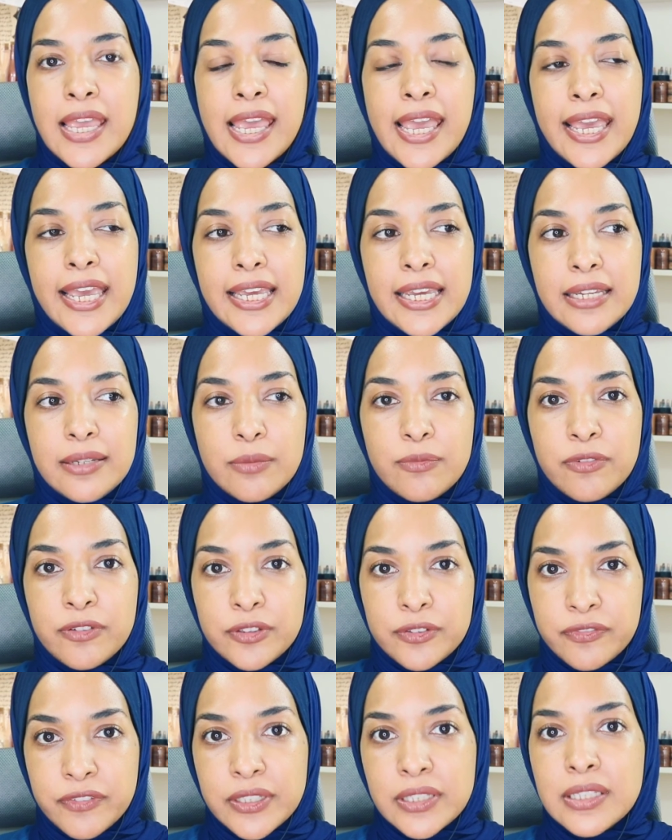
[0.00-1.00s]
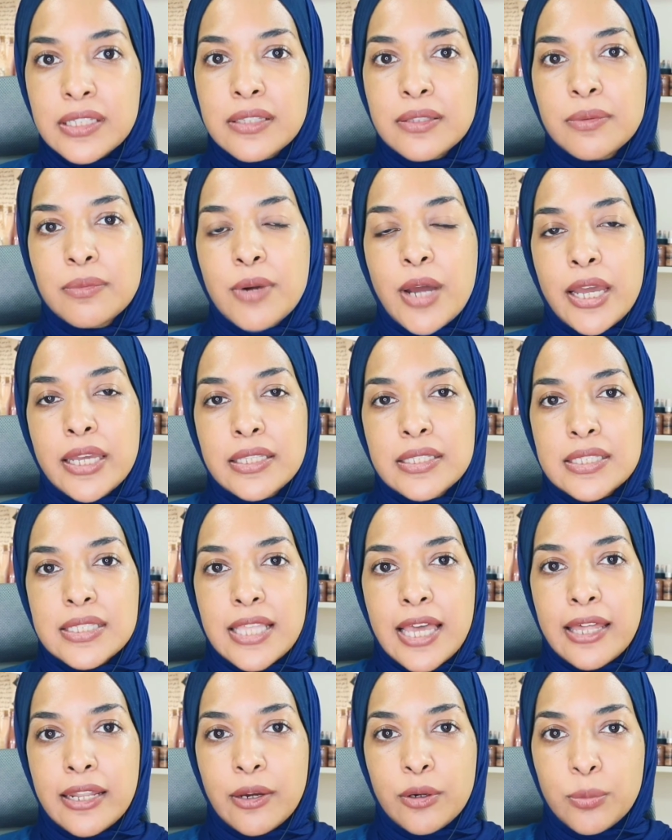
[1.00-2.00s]
and fulfilling the rights
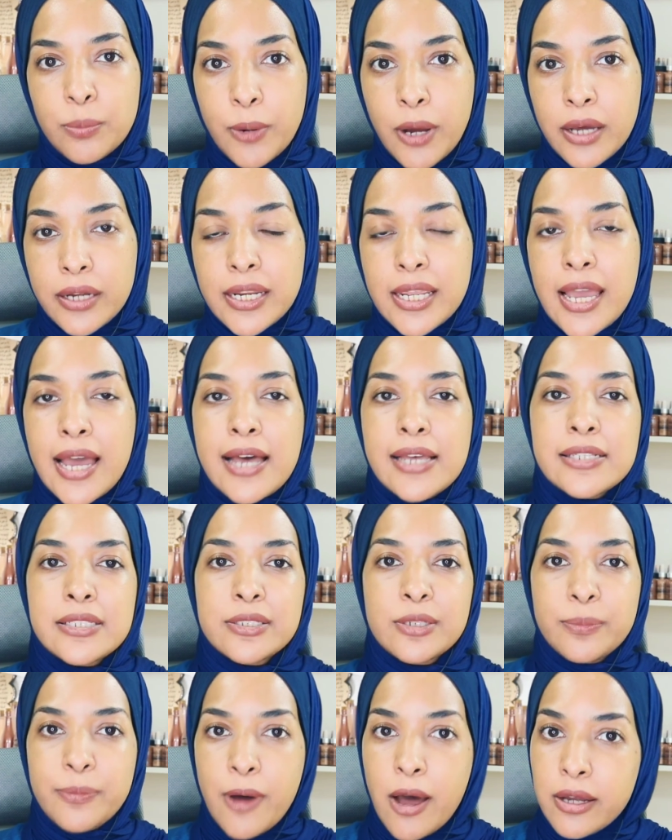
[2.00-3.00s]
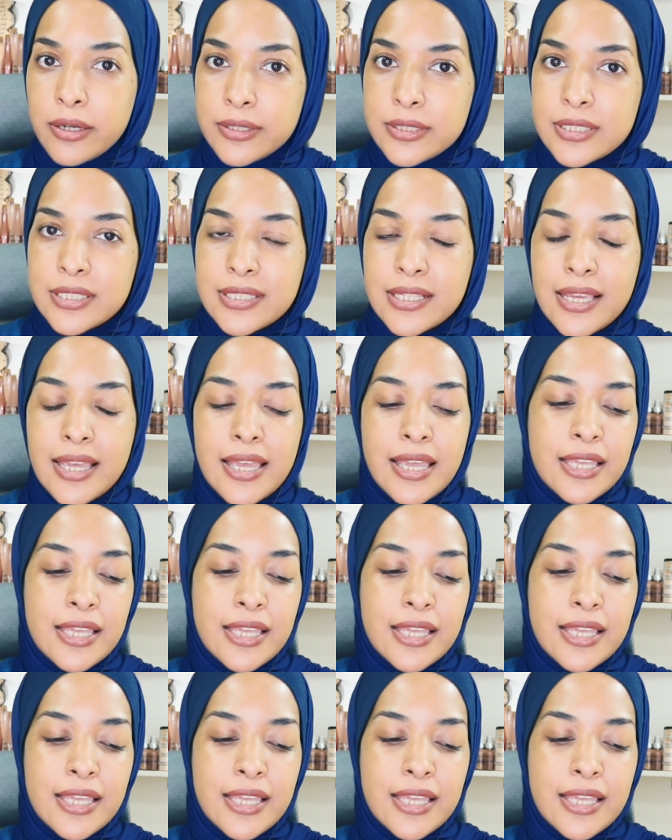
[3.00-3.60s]
that our body has upon us.